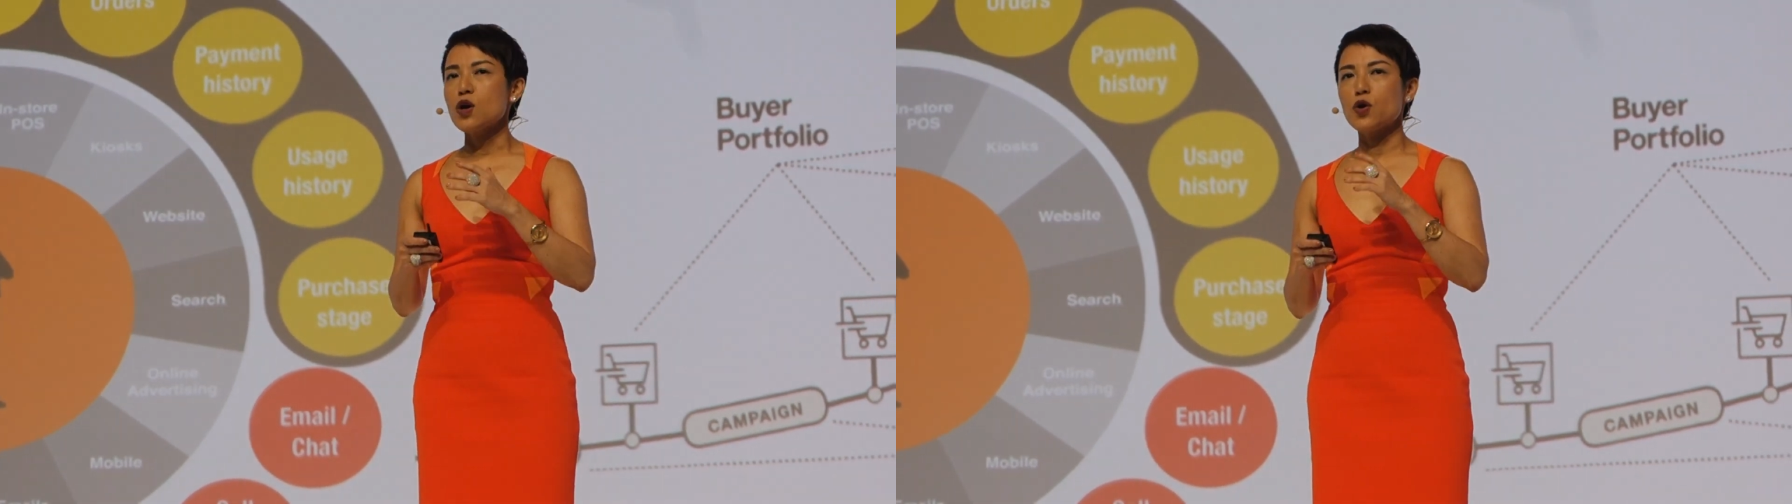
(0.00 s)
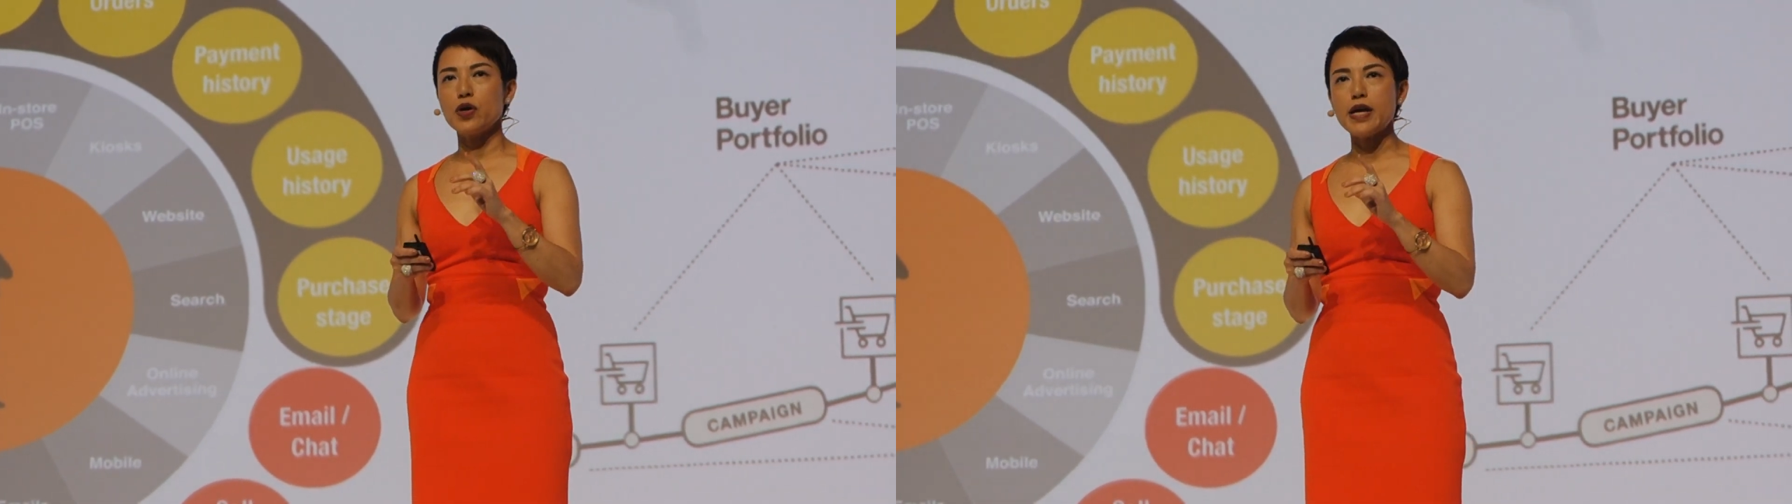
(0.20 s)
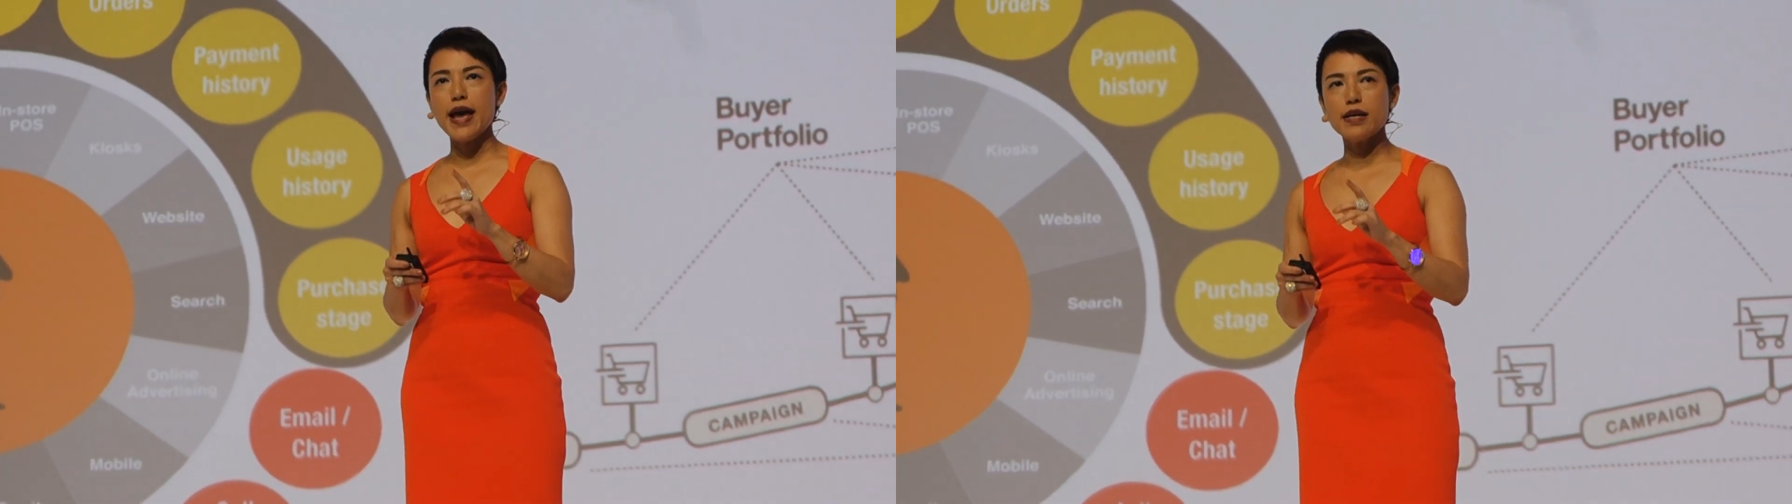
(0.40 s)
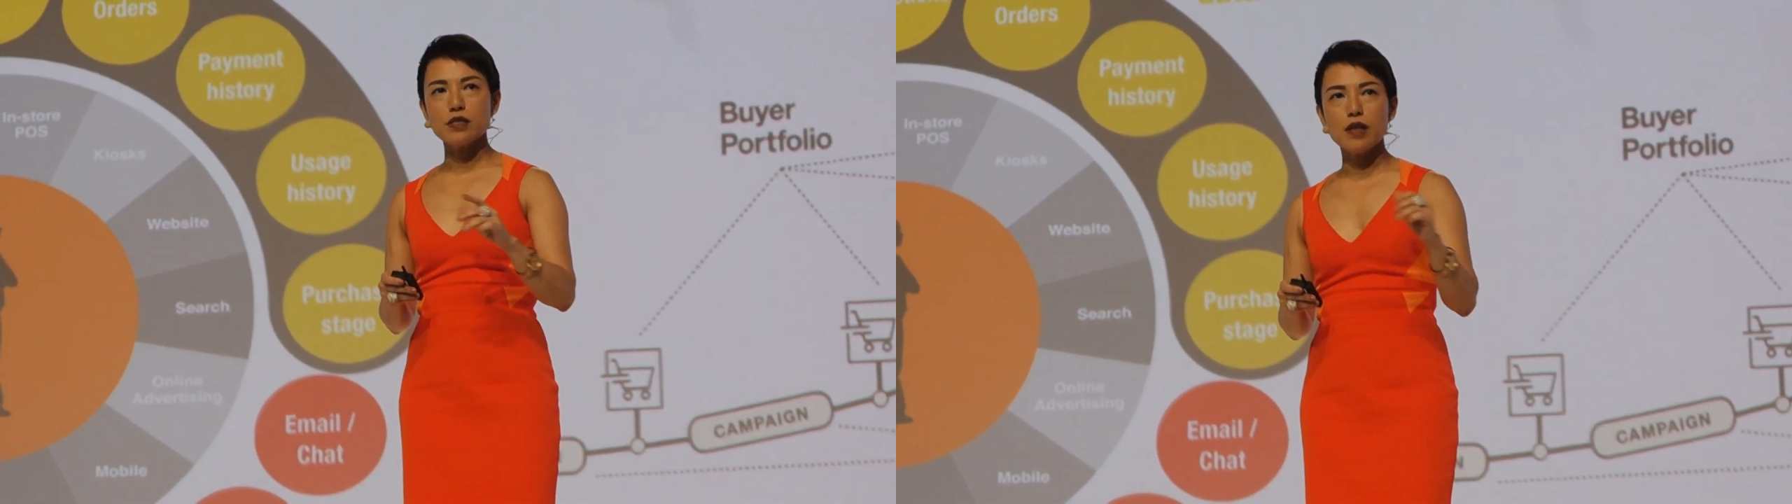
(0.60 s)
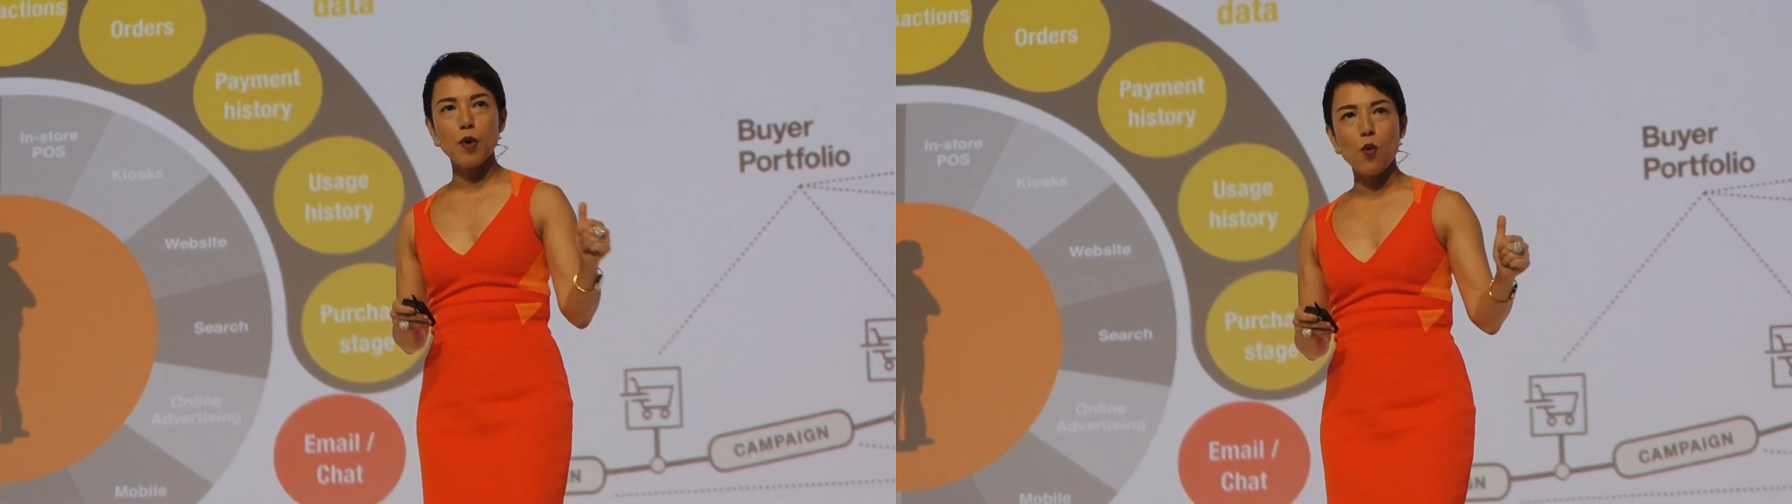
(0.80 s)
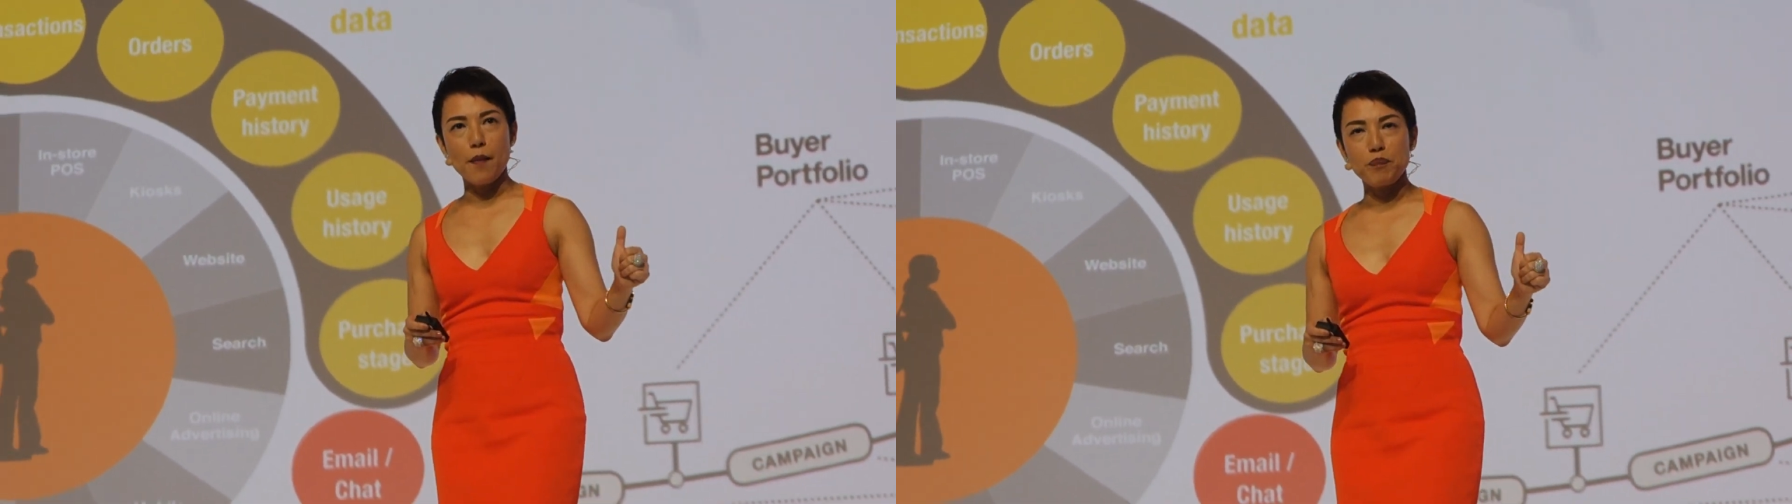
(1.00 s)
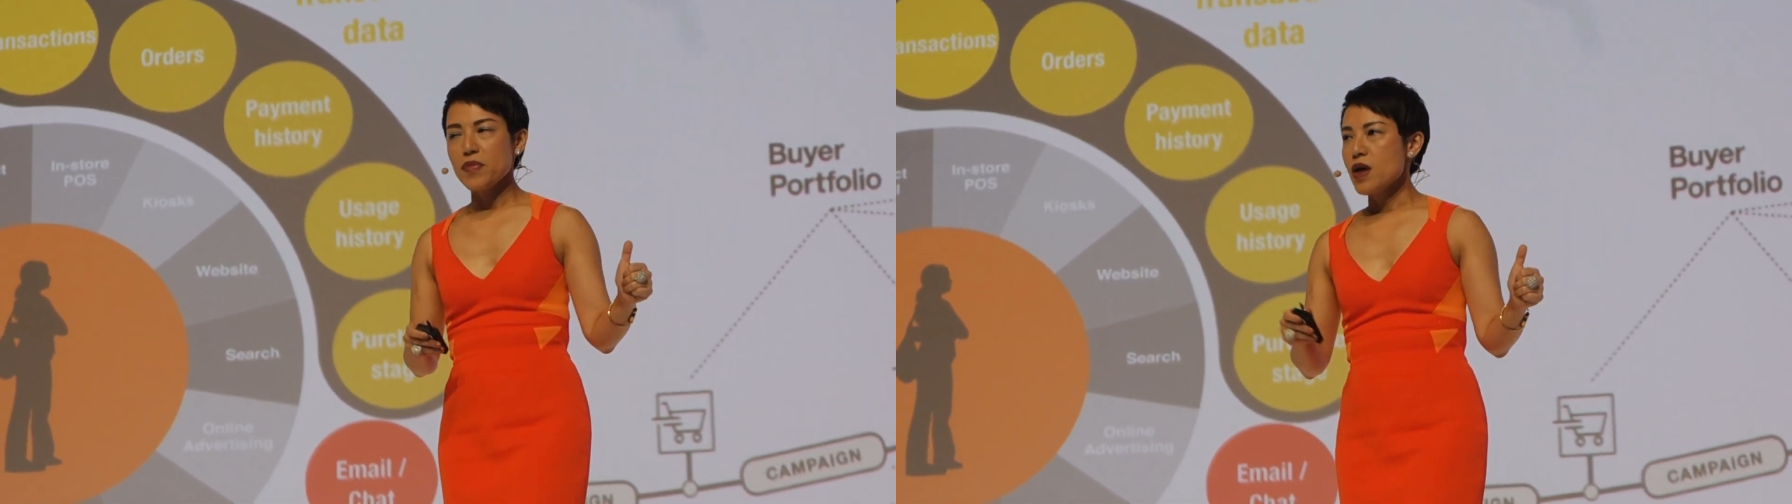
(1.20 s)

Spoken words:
create, number one,